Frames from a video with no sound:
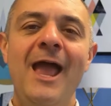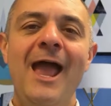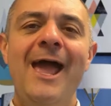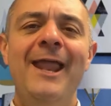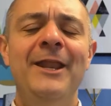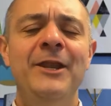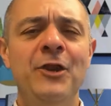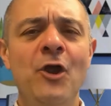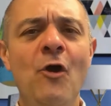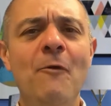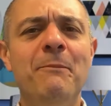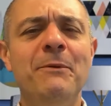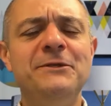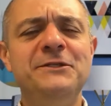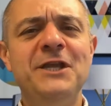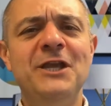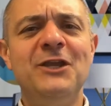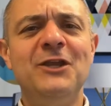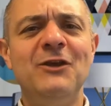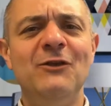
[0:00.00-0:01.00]
And in no
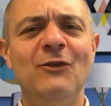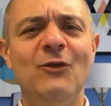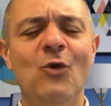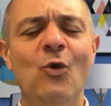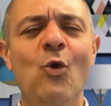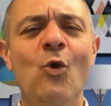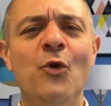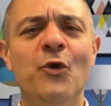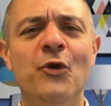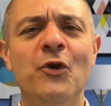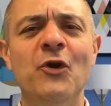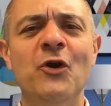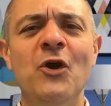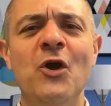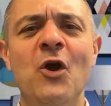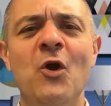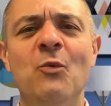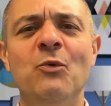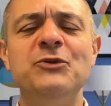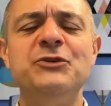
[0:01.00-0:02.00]
particular order,
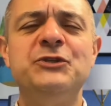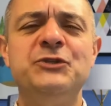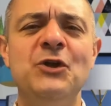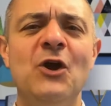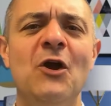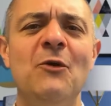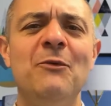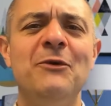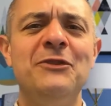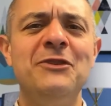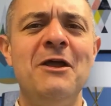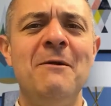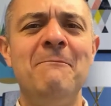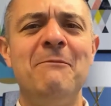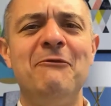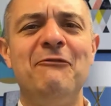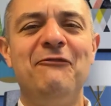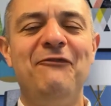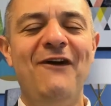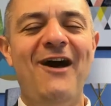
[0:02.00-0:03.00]
we'll start with
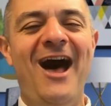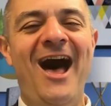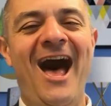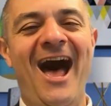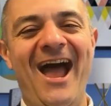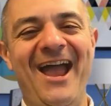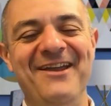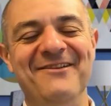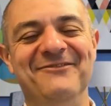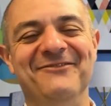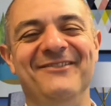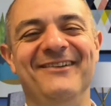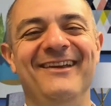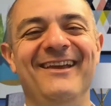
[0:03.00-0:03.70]
number 5.